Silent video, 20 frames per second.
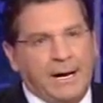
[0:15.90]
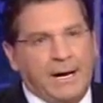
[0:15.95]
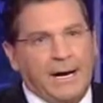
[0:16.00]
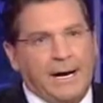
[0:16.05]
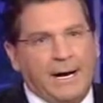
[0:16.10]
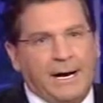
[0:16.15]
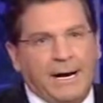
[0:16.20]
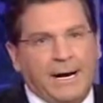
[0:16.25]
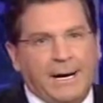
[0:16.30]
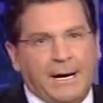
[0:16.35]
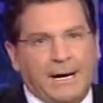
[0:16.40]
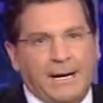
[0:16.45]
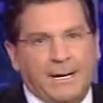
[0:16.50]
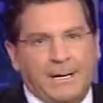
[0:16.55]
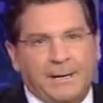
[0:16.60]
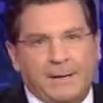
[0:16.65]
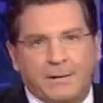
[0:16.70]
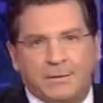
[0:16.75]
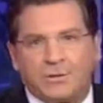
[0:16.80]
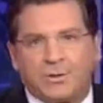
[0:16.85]

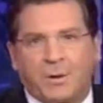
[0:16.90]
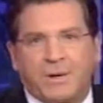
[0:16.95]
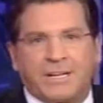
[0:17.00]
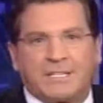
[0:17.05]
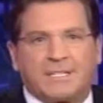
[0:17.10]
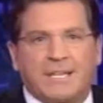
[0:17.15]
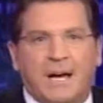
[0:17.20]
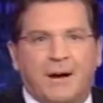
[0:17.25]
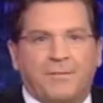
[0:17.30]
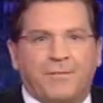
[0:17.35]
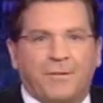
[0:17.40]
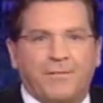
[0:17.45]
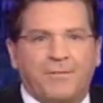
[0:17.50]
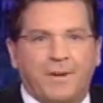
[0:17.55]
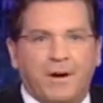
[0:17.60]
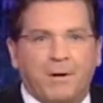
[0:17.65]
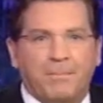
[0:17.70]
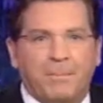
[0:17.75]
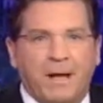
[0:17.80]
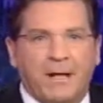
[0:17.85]
Uh, joining us now
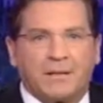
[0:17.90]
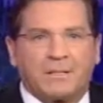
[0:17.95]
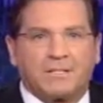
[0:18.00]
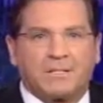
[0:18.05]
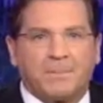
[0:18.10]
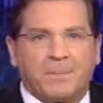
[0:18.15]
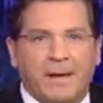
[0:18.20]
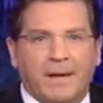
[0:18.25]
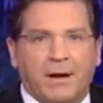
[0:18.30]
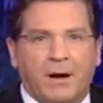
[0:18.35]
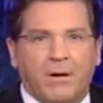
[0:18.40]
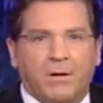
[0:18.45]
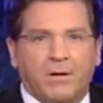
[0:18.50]
for a fair and balanced debate